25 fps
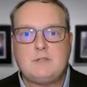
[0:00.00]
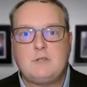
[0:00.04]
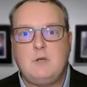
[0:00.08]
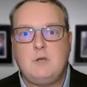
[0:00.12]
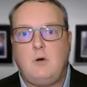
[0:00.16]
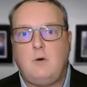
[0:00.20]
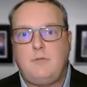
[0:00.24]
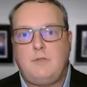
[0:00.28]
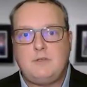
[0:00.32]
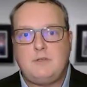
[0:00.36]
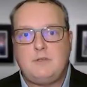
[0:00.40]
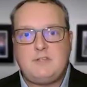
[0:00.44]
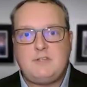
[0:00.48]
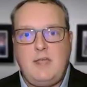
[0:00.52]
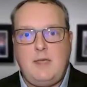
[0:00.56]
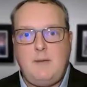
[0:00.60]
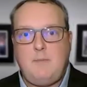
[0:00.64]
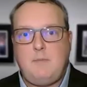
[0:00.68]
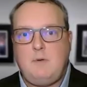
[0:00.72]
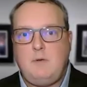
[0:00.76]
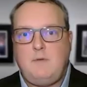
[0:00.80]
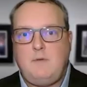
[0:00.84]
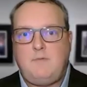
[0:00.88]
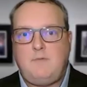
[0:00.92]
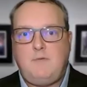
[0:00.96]
So the
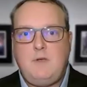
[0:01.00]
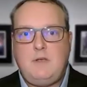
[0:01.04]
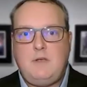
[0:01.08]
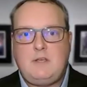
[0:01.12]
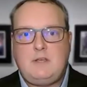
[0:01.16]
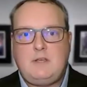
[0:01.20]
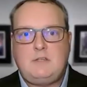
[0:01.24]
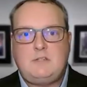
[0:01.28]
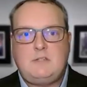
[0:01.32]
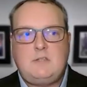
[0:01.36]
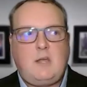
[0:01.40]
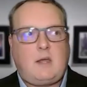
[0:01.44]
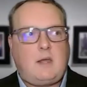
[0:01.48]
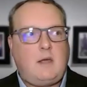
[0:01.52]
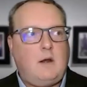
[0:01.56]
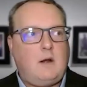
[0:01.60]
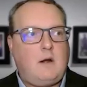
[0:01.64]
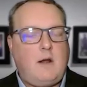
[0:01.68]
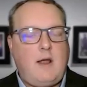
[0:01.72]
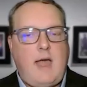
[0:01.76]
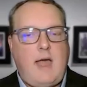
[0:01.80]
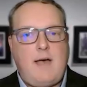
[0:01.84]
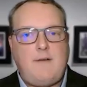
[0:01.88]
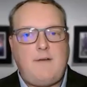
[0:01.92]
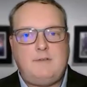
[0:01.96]
same, if we stick on
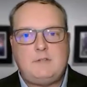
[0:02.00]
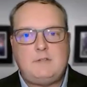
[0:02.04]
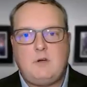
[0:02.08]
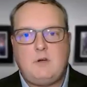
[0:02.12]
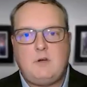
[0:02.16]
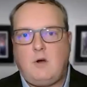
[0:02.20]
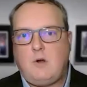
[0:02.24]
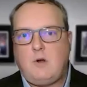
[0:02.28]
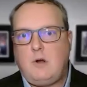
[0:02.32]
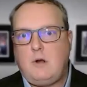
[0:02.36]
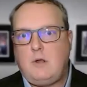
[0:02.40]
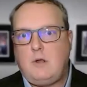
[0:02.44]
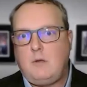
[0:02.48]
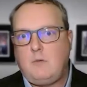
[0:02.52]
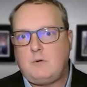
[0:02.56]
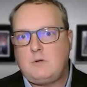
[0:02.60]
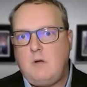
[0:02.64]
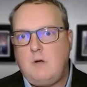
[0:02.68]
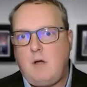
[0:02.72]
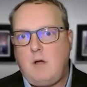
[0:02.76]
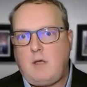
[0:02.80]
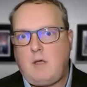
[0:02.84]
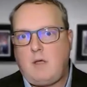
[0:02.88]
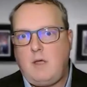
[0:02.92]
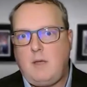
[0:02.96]
our avatar here that we're
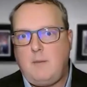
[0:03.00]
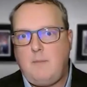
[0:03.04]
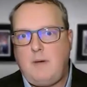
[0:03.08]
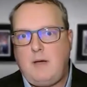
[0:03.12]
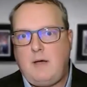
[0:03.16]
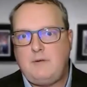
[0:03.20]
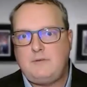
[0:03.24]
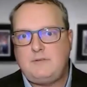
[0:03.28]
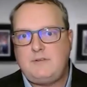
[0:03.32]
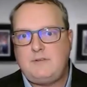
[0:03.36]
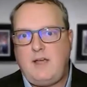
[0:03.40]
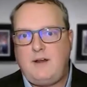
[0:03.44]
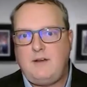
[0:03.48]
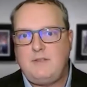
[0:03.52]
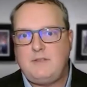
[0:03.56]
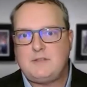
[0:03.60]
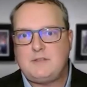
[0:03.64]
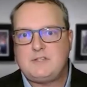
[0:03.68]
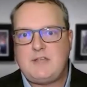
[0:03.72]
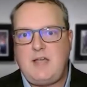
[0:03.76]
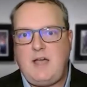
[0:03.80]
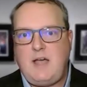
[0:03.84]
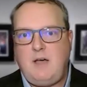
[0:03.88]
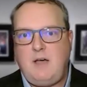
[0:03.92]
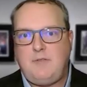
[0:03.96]
talking about down in the
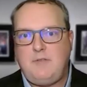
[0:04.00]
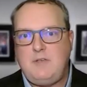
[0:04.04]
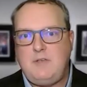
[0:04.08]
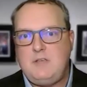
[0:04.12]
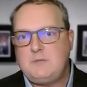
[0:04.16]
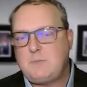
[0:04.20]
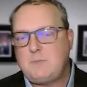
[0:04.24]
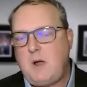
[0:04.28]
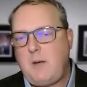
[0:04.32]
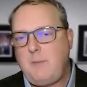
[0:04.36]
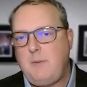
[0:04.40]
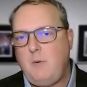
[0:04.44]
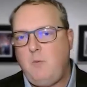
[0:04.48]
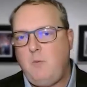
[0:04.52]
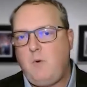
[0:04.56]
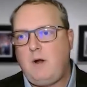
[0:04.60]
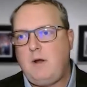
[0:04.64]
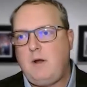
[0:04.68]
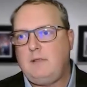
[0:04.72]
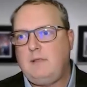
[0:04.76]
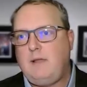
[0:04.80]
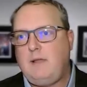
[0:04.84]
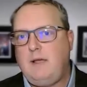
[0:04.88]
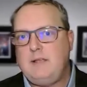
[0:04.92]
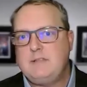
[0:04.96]
South, he's probably
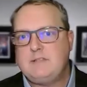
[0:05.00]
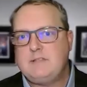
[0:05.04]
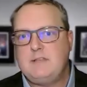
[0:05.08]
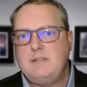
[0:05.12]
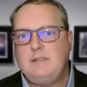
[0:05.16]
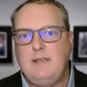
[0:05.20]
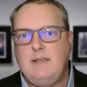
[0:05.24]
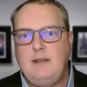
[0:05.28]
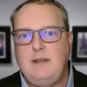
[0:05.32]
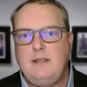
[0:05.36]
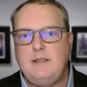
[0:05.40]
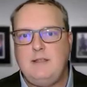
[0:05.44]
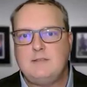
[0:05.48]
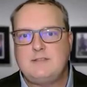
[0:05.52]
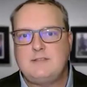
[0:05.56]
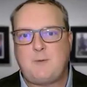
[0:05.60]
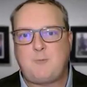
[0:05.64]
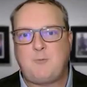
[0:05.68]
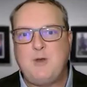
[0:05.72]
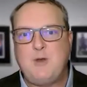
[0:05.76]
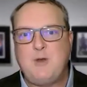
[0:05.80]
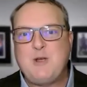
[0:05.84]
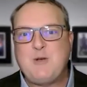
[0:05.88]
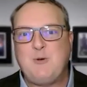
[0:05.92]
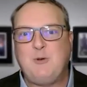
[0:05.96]
wearing lights and linens
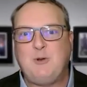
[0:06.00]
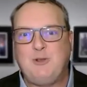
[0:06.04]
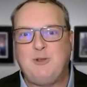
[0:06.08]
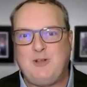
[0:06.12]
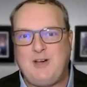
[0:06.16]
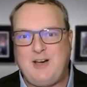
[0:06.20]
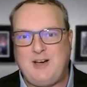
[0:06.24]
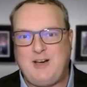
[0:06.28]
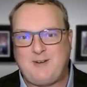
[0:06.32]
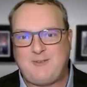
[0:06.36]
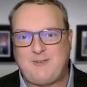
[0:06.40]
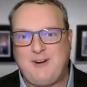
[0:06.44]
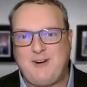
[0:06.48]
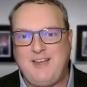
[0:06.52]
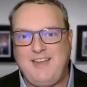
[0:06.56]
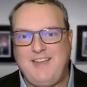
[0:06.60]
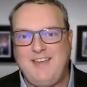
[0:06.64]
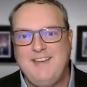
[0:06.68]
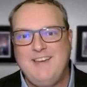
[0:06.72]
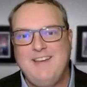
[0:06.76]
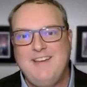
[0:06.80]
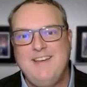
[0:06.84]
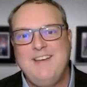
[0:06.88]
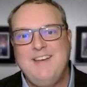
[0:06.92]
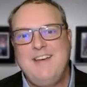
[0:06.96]
that wrinkle a lot, right?